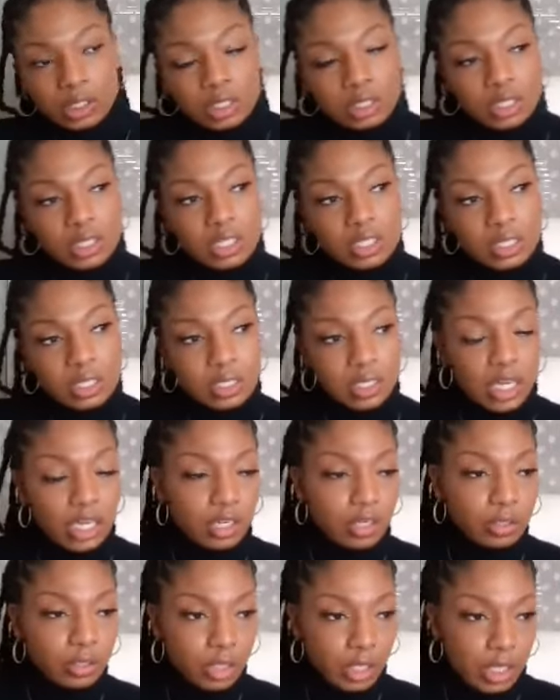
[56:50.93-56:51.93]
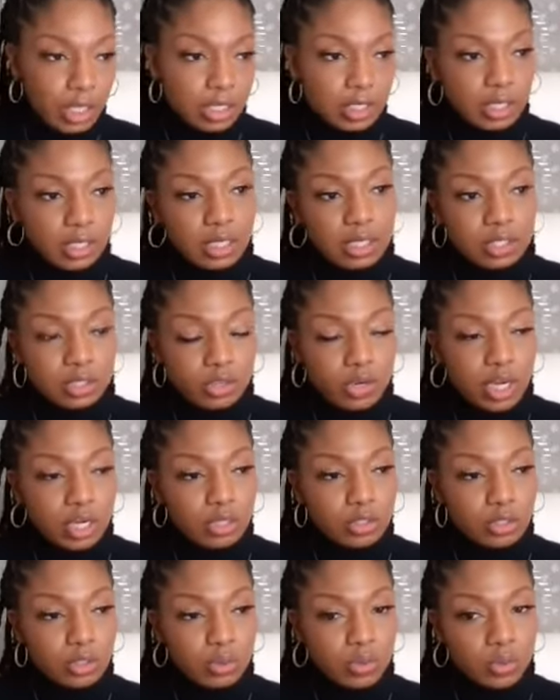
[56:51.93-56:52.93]
This is inner things that he's
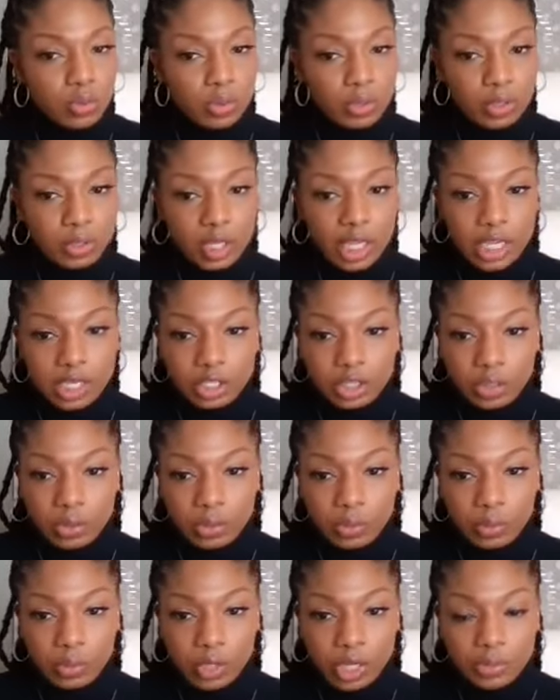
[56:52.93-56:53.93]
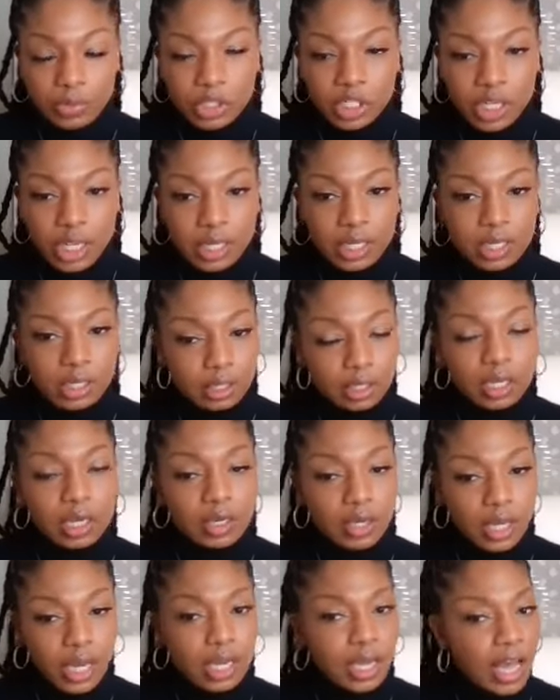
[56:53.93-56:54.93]
trying to do in you. I'm shaking.
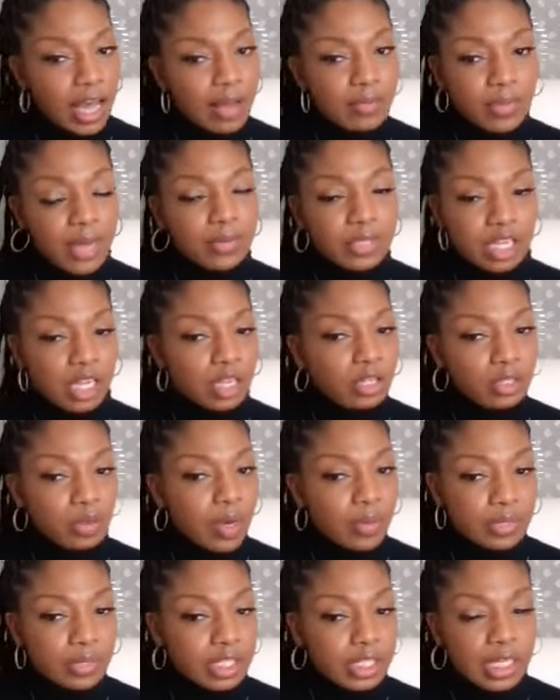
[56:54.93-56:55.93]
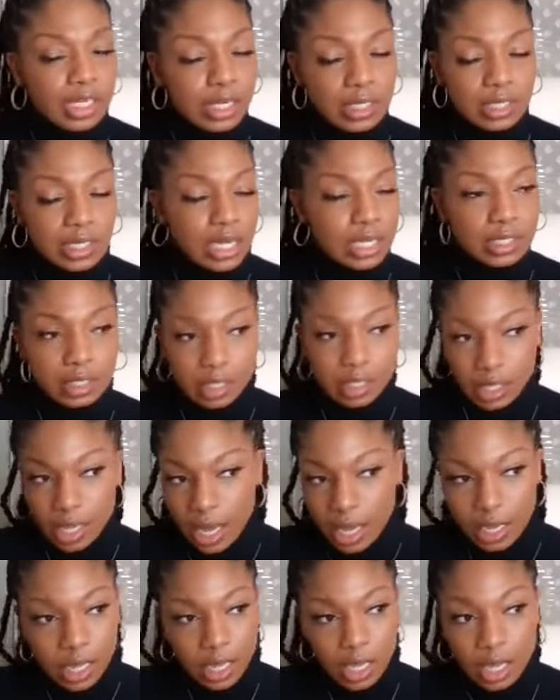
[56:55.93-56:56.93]
Okay, I'm telling you, I'm seeing a destiny,
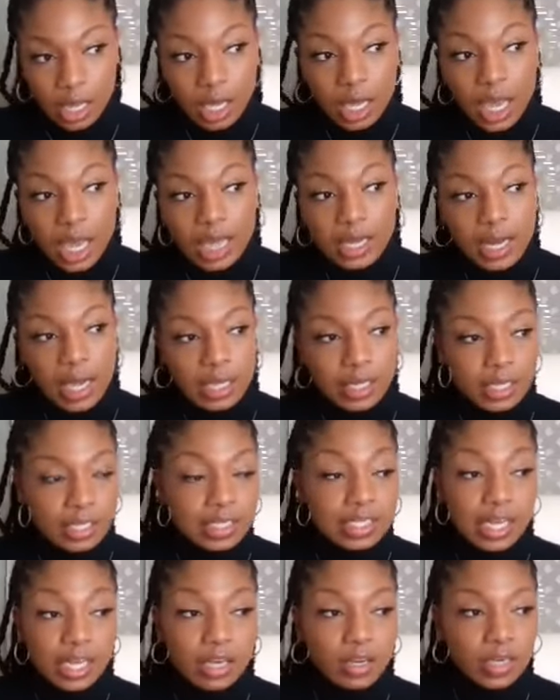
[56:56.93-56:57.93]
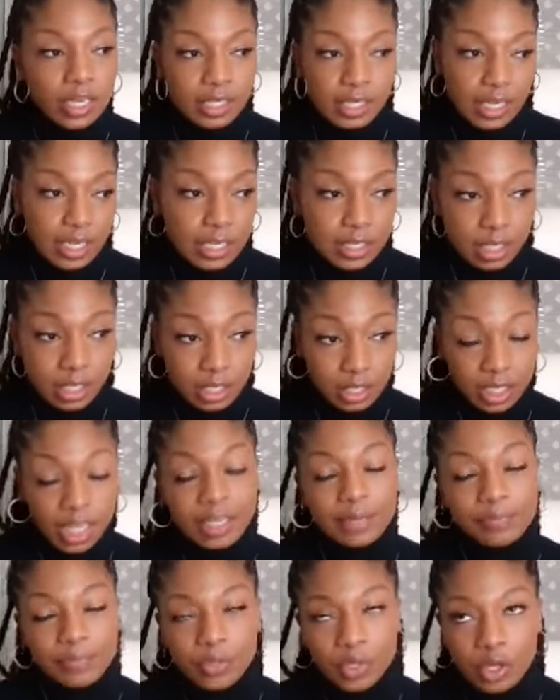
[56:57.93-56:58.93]
like, and I can tell that things are,
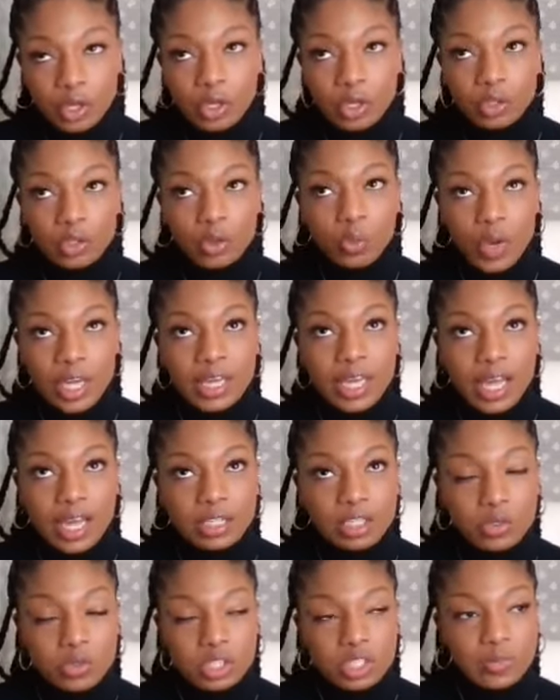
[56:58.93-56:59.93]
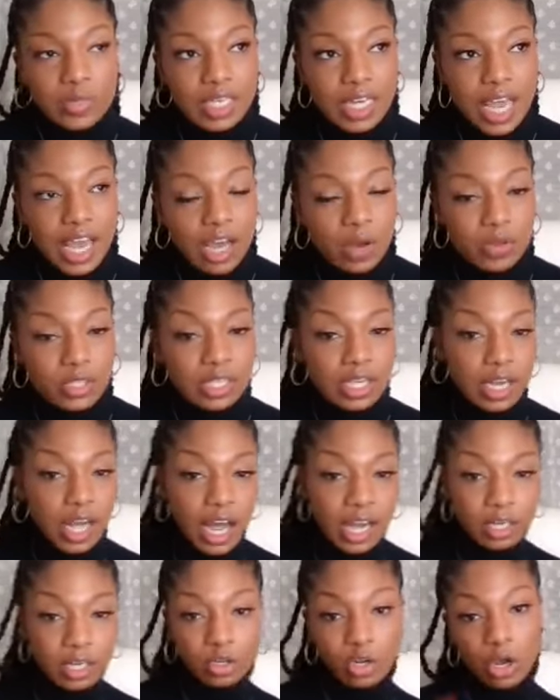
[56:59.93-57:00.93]
like, the way God uses me now is that
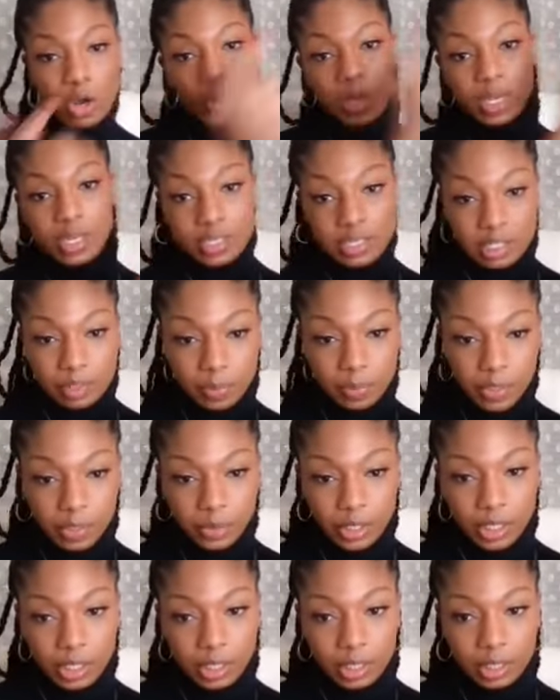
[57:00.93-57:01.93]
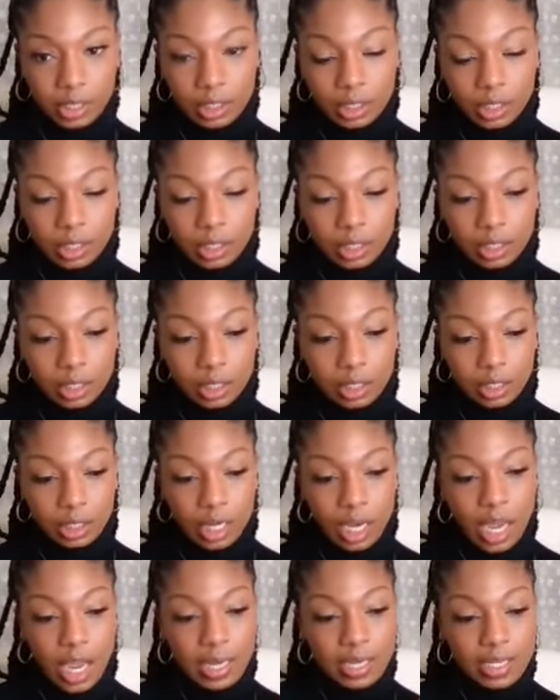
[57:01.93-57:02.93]
I can go in the spirit
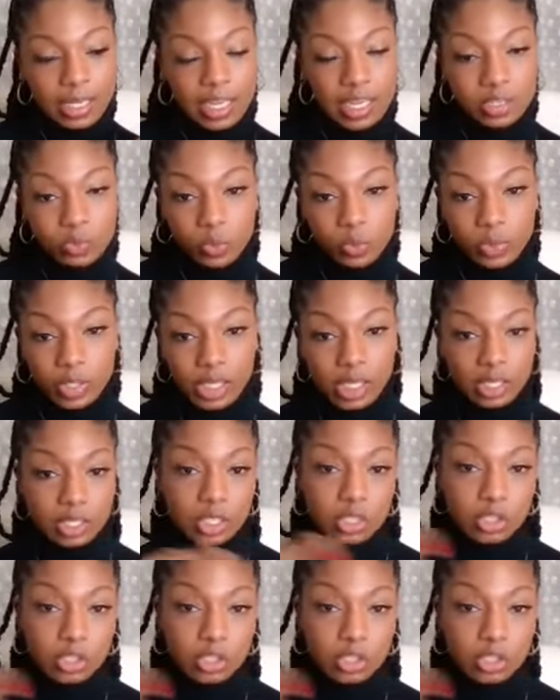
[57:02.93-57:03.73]
and things will begin to